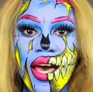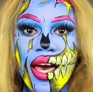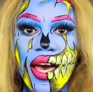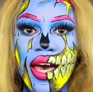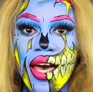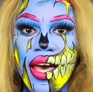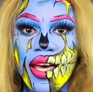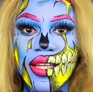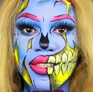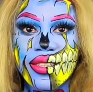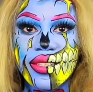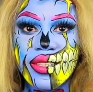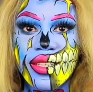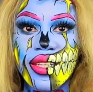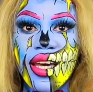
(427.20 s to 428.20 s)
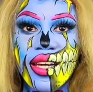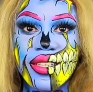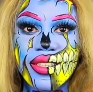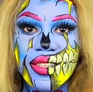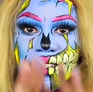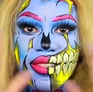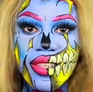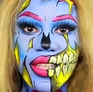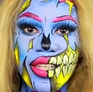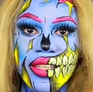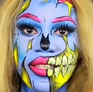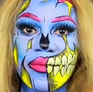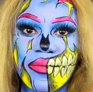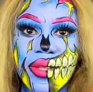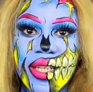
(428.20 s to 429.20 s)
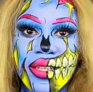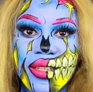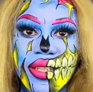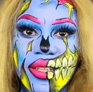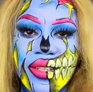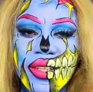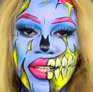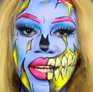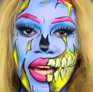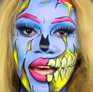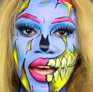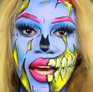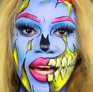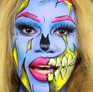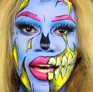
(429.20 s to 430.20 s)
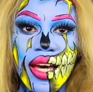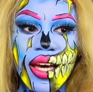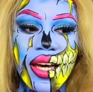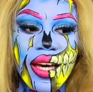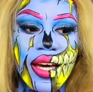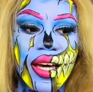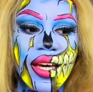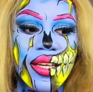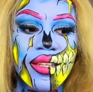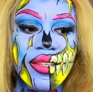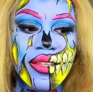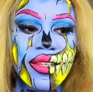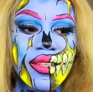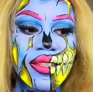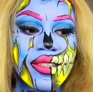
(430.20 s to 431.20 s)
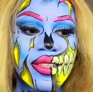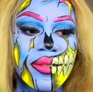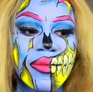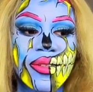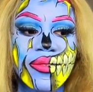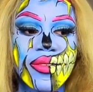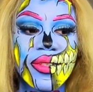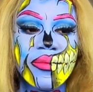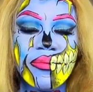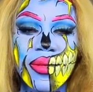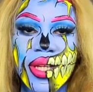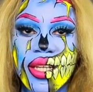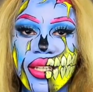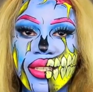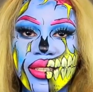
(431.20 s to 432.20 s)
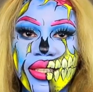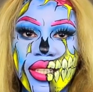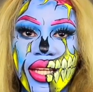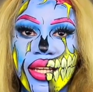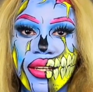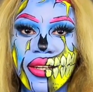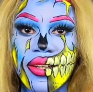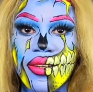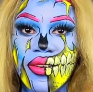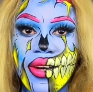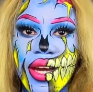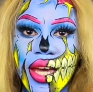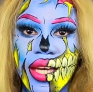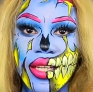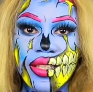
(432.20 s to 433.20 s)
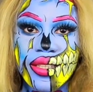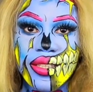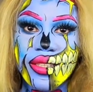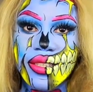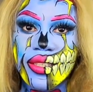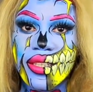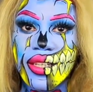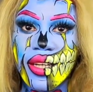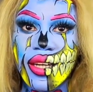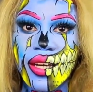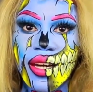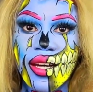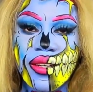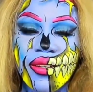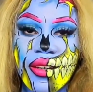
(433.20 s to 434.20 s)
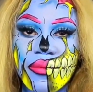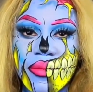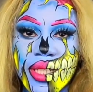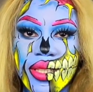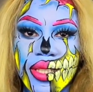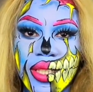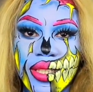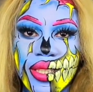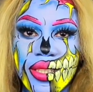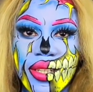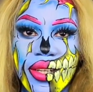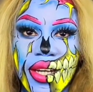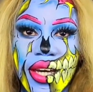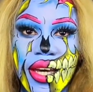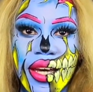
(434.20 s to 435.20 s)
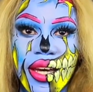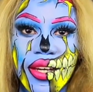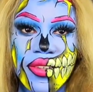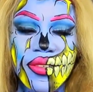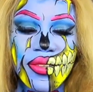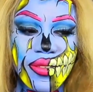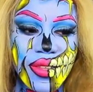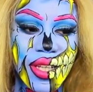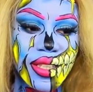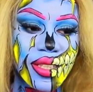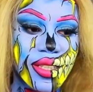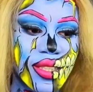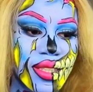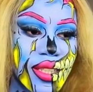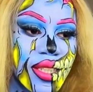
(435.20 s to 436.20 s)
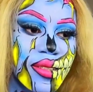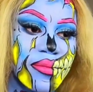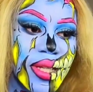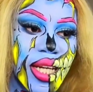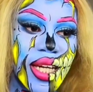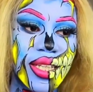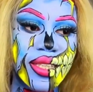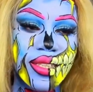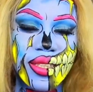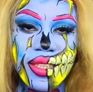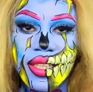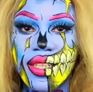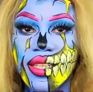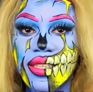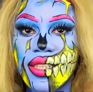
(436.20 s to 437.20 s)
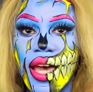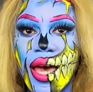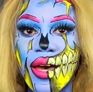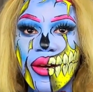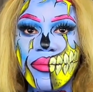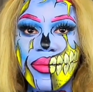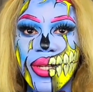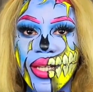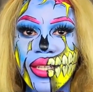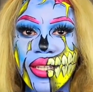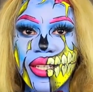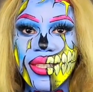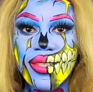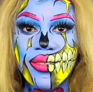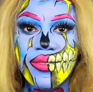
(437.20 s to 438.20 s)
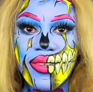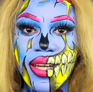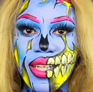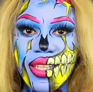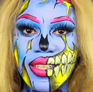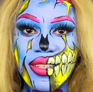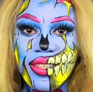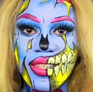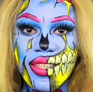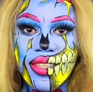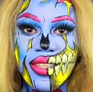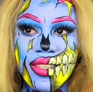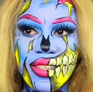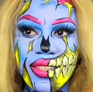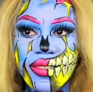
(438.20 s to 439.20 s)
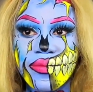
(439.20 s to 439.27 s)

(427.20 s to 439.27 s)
and yeah, just to like complete the look. I think some of the paint like cracked around my chest area. I don't know if you guys can see it, but I can see it. But it's fine because